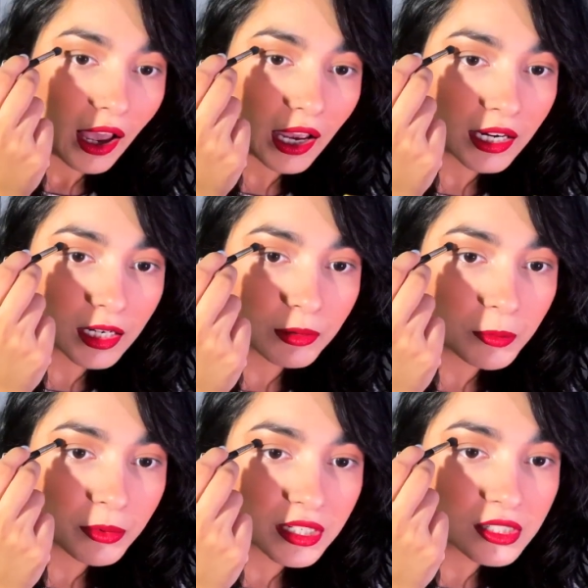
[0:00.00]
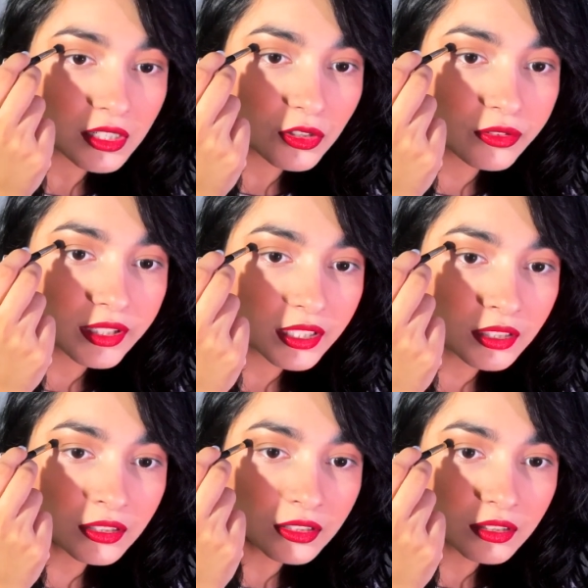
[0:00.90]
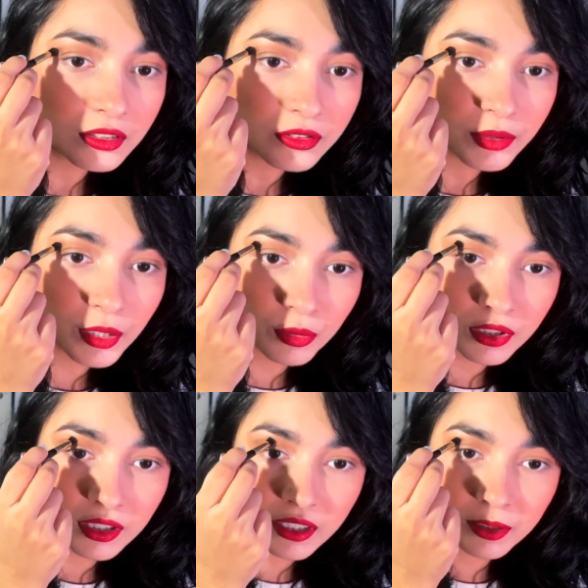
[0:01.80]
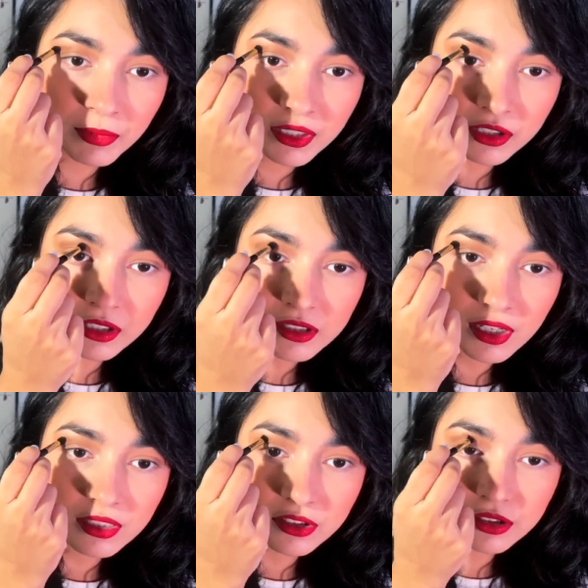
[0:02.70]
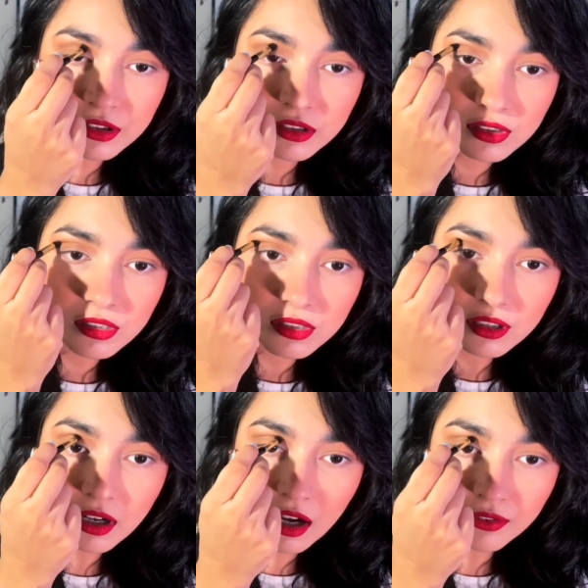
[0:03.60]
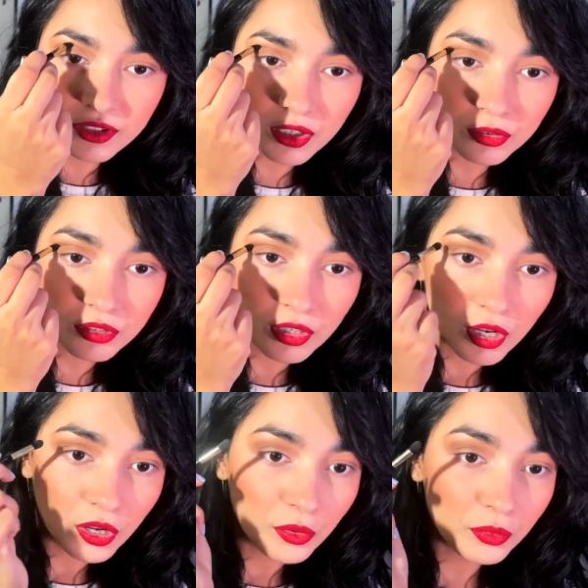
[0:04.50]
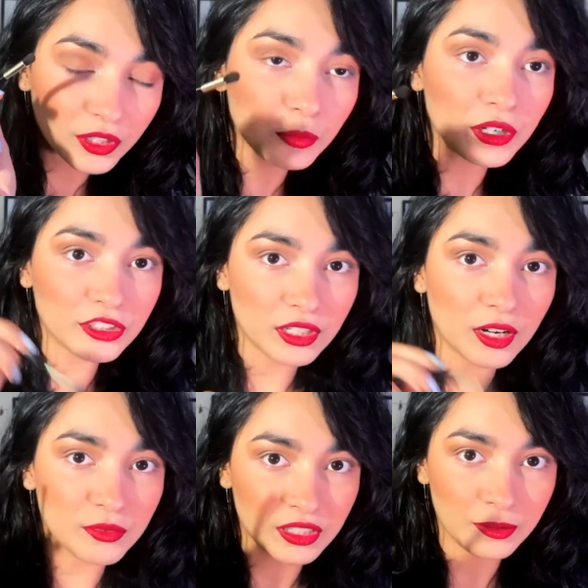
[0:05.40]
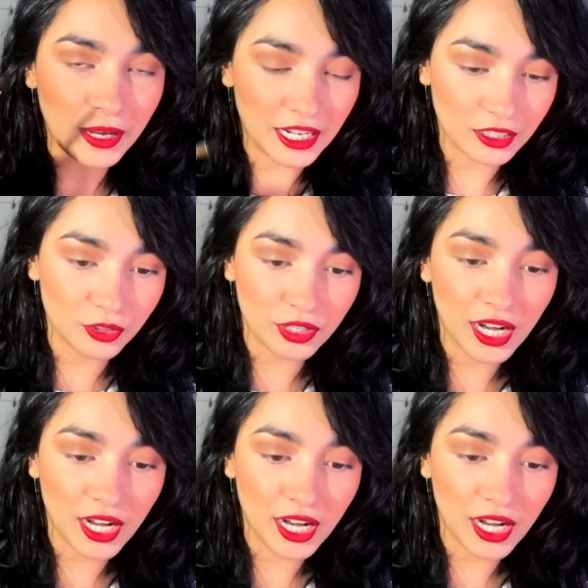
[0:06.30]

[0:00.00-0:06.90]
and I'll be placing it over here. Then I wanna create my crease and just carve it out with the brush that comes in the palette. All